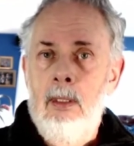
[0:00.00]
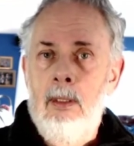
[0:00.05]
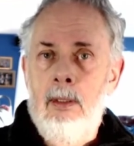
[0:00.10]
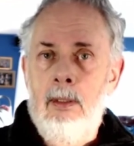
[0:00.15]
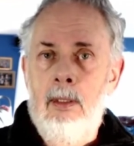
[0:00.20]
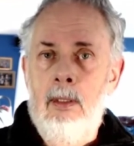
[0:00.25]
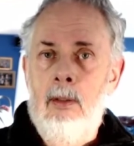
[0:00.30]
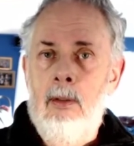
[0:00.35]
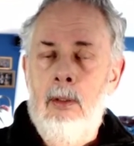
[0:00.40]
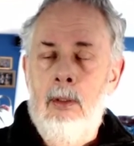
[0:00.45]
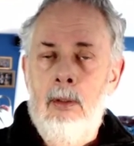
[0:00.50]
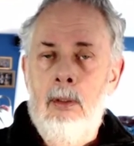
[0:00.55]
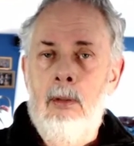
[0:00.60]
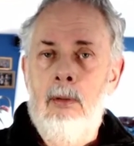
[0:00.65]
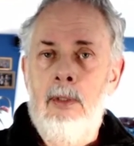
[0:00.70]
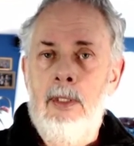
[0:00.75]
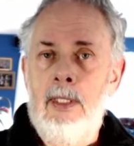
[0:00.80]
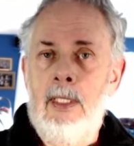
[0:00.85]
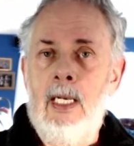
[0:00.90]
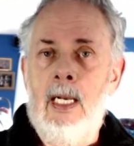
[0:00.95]
You know,
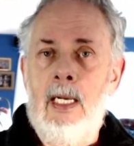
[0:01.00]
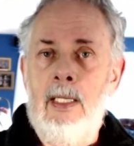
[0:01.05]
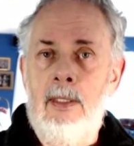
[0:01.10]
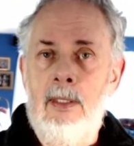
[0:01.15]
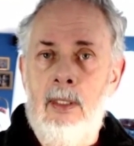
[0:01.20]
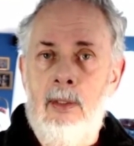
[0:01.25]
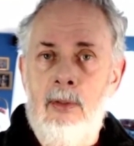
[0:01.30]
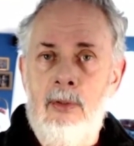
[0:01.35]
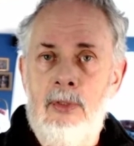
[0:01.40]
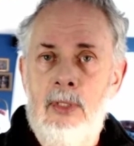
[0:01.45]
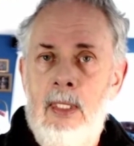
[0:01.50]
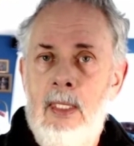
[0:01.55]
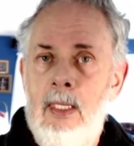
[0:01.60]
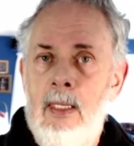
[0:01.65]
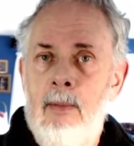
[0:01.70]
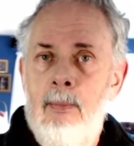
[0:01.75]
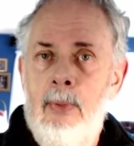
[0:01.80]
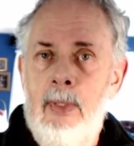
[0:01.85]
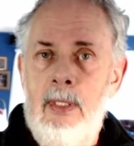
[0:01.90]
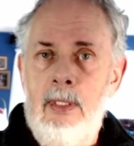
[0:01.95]
only God knows.
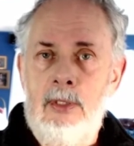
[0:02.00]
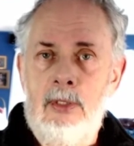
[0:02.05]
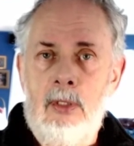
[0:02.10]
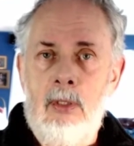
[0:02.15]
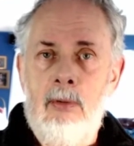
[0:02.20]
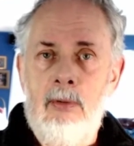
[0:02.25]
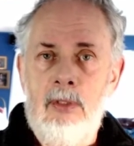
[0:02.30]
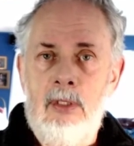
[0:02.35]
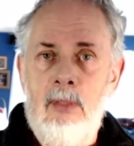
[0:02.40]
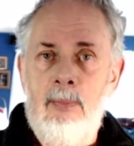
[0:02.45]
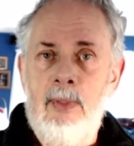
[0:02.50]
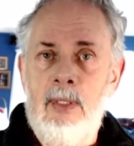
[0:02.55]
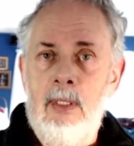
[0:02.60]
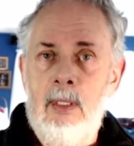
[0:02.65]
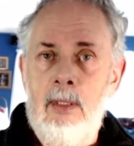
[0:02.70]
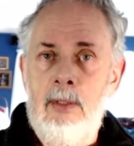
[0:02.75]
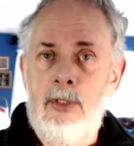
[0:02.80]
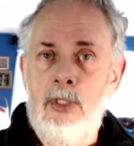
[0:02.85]
But it's going to be a